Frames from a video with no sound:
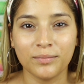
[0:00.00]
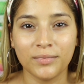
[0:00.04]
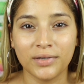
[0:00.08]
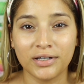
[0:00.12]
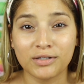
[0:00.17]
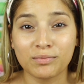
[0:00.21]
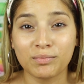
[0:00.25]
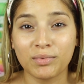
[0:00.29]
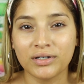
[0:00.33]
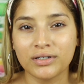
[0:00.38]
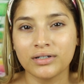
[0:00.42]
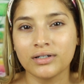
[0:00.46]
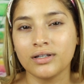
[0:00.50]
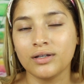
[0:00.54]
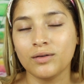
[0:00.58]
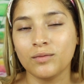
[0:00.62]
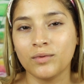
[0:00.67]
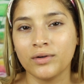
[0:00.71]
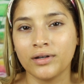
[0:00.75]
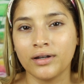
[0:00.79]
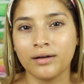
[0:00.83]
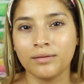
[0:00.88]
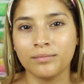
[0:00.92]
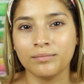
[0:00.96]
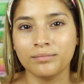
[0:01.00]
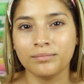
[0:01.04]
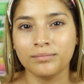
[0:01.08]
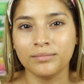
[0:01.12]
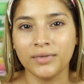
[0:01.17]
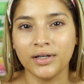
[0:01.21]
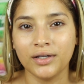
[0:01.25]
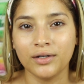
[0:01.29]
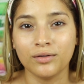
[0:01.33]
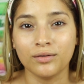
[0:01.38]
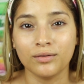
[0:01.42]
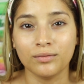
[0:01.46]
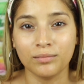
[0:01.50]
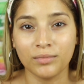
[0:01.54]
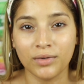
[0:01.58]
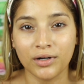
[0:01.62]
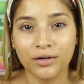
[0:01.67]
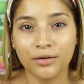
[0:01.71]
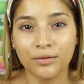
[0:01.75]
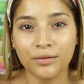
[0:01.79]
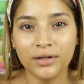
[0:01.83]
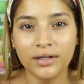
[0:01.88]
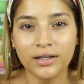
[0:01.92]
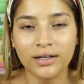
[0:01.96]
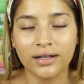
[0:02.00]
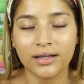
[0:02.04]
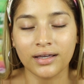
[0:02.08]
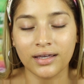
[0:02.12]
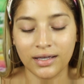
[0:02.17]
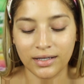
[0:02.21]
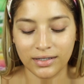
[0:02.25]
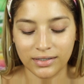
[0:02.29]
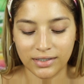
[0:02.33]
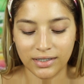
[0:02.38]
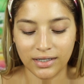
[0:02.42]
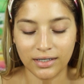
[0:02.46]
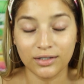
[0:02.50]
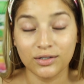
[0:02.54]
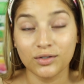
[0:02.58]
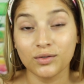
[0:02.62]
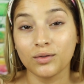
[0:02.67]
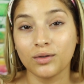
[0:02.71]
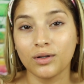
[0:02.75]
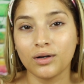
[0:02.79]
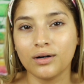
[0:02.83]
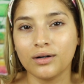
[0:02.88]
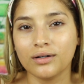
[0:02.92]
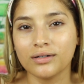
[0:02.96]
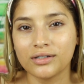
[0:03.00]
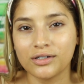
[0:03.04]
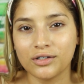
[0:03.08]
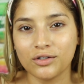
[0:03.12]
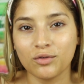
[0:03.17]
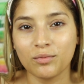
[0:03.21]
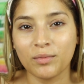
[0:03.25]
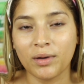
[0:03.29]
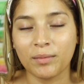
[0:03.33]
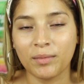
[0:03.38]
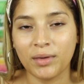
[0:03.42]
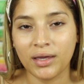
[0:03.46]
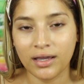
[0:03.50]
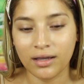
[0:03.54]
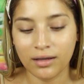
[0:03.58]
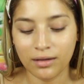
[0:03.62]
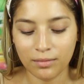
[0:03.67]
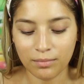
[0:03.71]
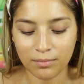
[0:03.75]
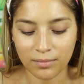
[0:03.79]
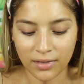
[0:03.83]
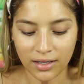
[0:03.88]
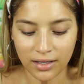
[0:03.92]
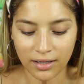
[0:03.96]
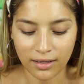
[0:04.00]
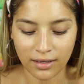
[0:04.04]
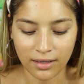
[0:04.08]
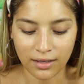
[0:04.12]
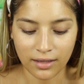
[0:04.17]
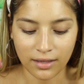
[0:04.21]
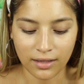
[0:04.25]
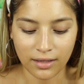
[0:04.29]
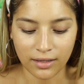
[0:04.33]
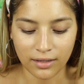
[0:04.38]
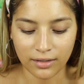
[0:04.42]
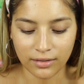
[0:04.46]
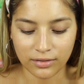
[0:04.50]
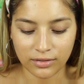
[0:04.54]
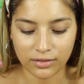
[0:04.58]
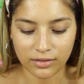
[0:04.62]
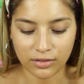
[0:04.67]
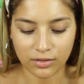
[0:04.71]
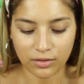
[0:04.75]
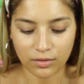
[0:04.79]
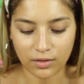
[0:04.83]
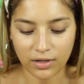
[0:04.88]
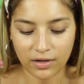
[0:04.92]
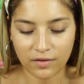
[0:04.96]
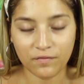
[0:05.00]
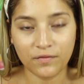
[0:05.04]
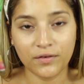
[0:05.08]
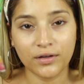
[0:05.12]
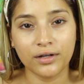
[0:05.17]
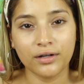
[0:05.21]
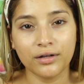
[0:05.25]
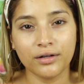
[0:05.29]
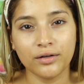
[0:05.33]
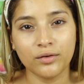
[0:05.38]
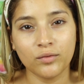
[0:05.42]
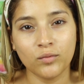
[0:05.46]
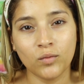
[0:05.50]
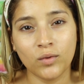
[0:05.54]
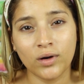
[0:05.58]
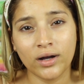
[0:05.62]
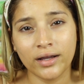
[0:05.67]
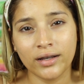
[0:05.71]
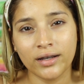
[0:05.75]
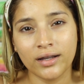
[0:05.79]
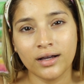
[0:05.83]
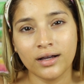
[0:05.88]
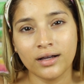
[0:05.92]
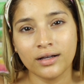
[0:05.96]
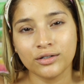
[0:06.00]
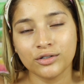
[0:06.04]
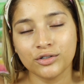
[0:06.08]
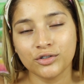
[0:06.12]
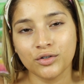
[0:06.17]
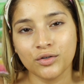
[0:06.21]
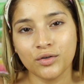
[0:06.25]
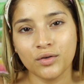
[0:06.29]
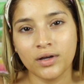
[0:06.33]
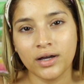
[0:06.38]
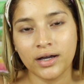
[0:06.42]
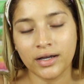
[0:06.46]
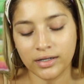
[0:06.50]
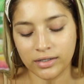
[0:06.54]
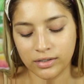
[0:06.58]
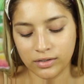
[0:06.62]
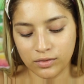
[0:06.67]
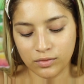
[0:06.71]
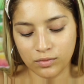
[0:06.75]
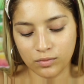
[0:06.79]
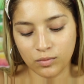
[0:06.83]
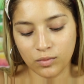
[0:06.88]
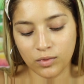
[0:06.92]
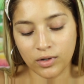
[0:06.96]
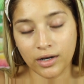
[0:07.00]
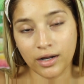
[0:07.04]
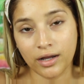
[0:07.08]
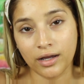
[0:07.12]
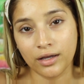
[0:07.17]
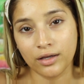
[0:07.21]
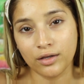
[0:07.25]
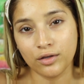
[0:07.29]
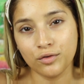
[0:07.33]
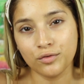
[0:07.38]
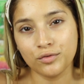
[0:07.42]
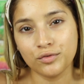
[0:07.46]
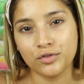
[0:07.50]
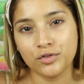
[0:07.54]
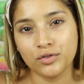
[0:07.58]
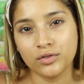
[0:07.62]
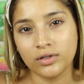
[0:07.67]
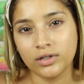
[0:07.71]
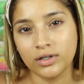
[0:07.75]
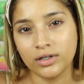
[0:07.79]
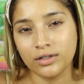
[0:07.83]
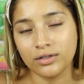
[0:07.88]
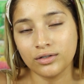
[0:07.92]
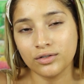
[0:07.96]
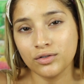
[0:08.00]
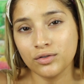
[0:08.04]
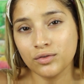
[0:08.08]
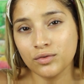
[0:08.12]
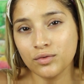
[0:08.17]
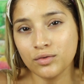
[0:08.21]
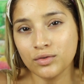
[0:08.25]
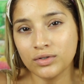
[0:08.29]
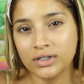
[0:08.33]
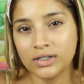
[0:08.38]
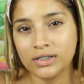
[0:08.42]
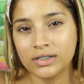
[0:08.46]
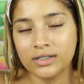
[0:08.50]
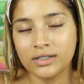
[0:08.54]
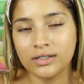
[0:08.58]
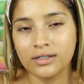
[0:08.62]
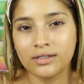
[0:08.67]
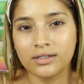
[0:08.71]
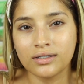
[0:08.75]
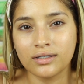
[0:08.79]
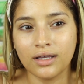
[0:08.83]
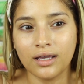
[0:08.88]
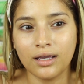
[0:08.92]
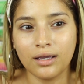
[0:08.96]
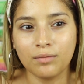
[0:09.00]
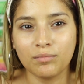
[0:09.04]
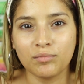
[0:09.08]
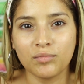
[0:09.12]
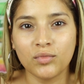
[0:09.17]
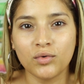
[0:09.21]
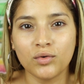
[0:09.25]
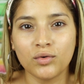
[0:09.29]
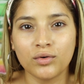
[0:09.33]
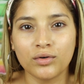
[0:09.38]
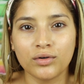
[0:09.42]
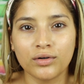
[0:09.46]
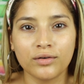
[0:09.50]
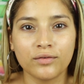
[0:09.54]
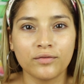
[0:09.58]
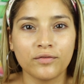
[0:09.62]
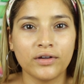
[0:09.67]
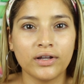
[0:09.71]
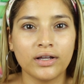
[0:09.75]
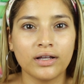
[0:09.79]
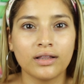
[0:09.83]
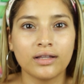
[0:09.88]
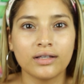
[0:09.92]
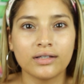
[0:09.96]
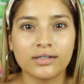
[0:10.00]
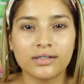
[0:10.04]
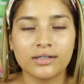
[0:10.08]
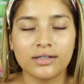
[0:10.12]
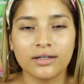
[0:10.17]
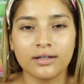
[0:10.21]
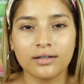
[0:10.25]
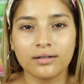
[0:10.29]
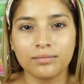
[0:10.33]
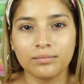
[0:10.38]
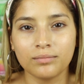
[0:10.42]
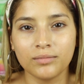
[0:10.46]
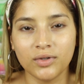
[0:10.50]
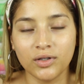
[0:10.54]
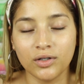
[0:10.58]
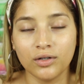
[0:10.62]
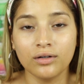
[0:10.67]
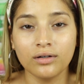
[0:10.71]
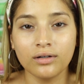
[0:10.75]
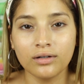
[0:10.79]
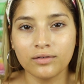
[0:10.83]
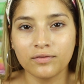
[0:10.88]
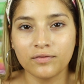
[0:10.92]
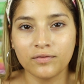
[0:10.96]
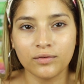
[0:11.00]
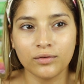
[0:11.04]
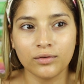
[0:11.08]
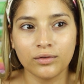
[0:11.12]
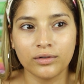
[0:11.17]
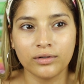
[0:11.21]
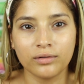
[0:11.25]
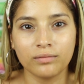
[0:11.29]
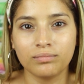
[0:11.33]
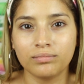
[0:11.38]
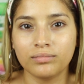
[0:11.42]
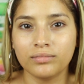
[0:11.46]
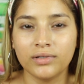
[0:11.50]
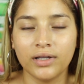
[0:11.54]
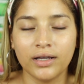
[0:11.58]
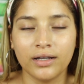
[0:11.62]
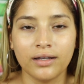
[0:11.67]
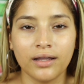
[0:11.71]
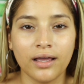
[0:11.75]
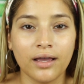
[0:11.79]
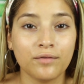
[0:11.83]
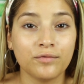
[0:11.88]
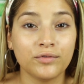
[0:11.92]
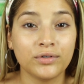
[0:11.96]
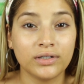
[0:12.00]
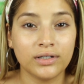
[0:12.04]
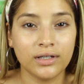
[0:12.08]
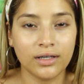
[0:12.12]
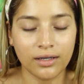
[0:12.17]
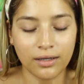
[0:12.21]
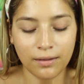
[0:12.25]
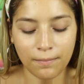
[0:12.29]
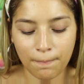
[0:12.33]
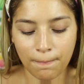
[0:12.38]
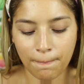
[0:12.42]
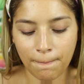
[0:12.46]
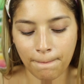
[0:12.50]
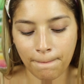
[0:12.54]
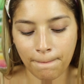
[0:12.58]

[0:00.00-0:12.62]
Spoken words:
especially when I'm in a hurry and I can't take too long to do my makeup. So I figured, why not show you guys what I usually do, since it's a more realistic look for an everyday.